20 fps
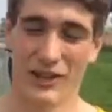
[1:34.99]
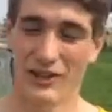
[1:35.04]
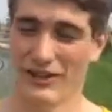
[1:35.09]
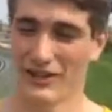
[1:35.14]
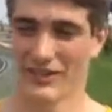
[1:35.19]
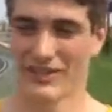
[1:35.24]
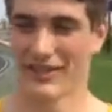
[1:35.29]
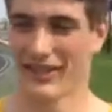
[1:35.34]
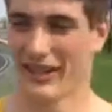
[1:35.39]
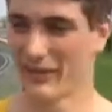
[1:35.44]
Oh, it
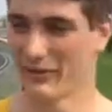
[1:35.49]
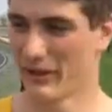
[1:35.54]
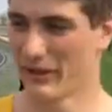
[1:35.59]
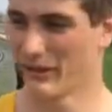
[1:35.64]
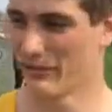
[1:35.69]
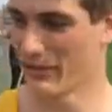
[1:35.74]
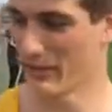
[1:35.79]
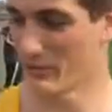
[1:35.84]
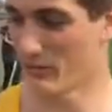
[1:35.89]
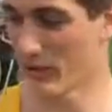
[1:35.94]
was great.
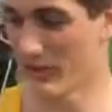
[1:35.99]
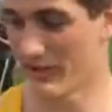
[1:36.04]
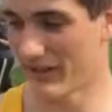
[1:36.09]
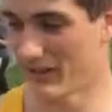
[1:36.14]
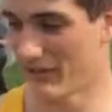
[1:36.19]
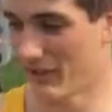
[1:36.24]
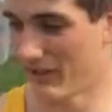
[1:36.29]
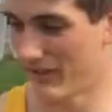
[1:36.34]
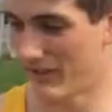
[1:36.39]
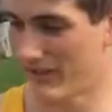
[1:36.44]
We won
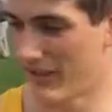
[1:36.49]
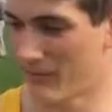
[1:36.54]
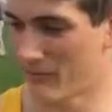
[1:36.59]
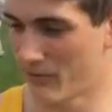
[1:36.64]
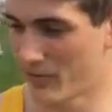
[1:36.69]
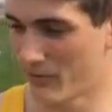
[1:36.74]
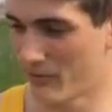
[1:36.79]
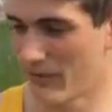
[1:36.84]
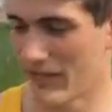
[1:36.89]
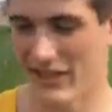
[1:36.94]
it with the same
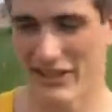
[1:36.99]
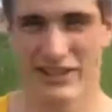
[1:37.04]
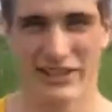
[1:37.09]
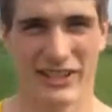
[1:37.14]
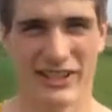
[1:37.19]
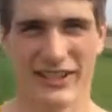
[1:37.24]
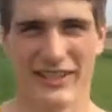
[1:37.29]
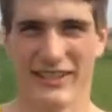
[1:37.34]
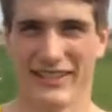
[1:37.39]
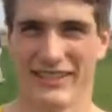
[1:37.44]
group last
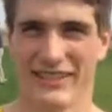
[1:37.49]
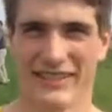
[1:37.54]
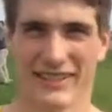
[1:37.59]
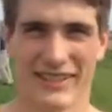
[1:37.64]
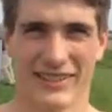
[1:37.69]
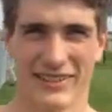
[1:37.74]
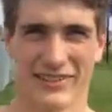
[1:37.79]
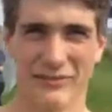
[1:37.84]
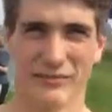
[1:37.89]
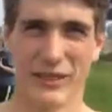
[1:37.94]
year, and it's
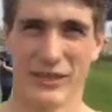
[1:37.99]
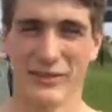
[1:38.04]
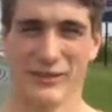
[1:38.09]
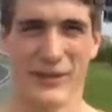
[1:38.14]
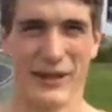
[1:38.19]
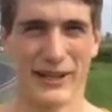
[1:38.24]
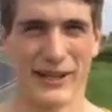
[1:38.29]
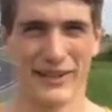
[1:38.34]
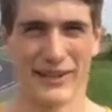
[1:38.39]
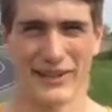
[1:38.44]
just even
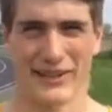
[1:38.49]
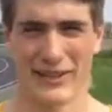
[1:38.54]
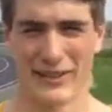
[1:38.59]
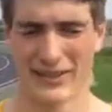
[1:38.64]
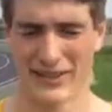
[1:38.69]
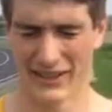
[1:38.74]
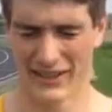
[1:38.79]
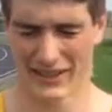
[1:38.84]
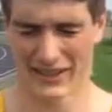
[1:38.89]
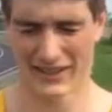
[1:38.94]
better
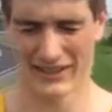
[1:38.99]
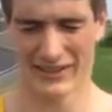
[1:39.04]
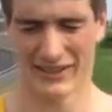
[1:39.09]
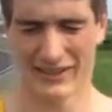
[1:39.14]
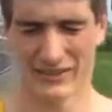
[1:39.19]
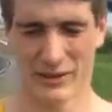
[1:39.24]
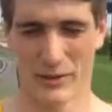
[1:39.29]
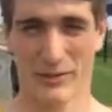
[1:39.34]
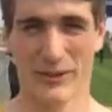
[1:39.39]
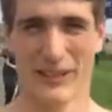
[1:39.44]
to
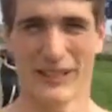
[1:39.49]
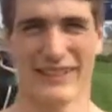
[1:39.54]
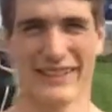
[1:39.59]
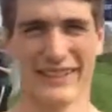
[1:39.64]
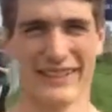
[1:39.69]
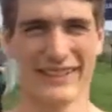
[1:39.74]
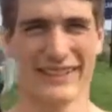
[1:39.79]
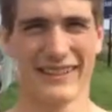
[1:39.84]
repeat.